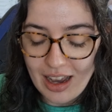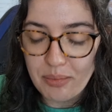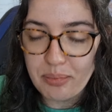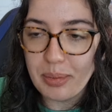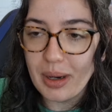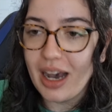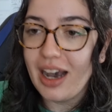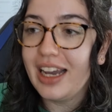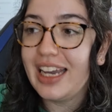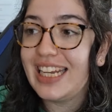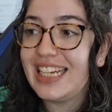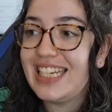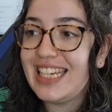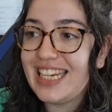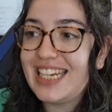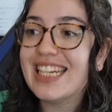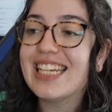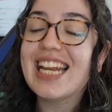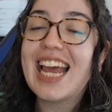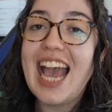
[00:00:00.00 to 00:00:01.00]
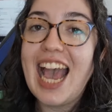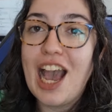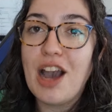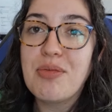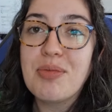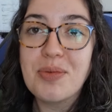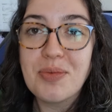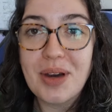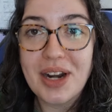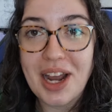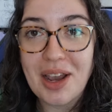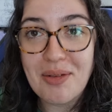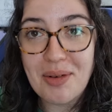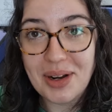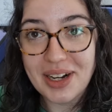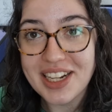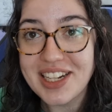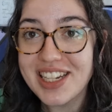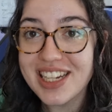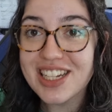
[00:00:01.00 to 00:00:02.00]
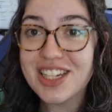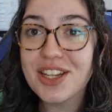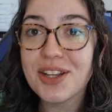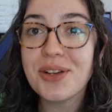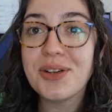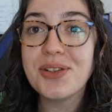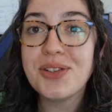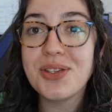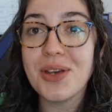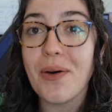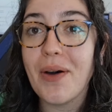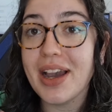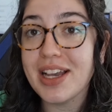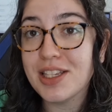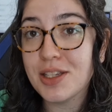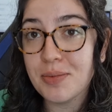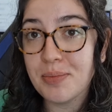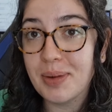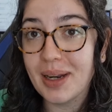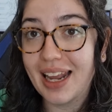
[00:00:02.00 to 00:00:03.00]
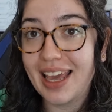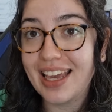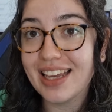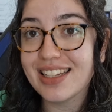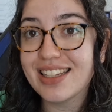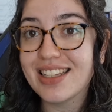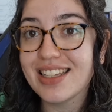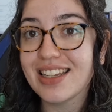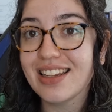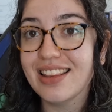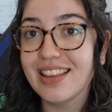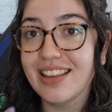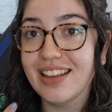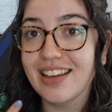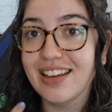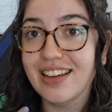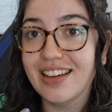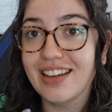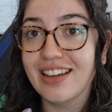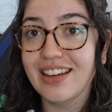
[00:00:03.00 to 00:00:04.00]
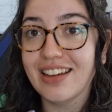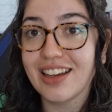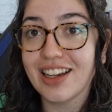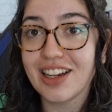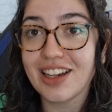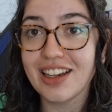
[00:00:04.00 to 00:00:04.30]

but it didn't happen when I wanted it to, so I split the